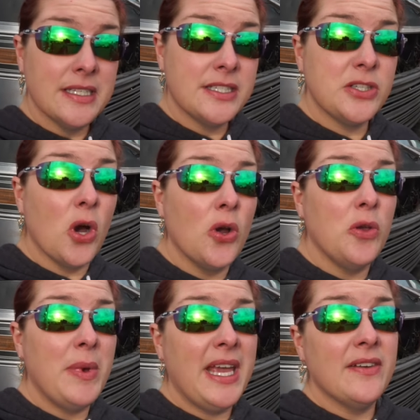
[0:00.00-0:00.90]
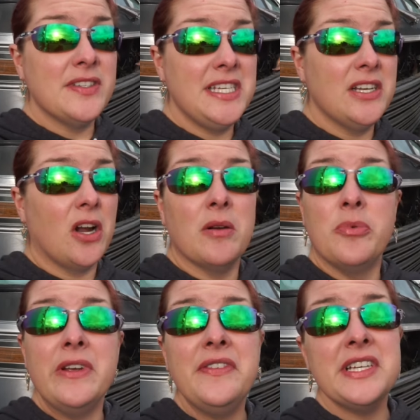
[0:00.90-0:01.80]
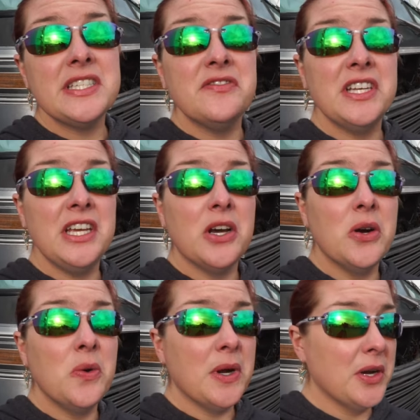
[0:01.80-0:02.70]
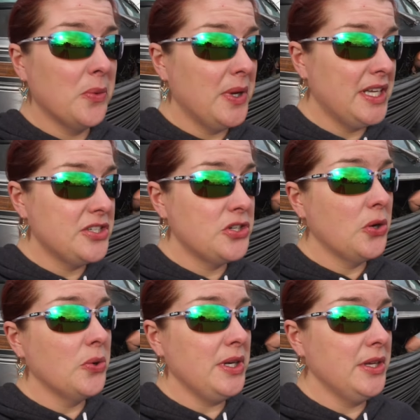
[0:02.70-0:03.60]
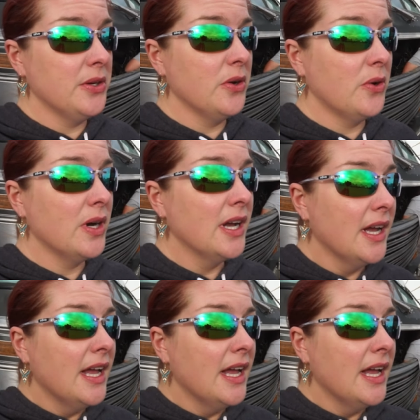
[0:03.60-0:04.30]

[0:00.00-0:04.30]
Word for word: So you may have seen our previous video where we showed you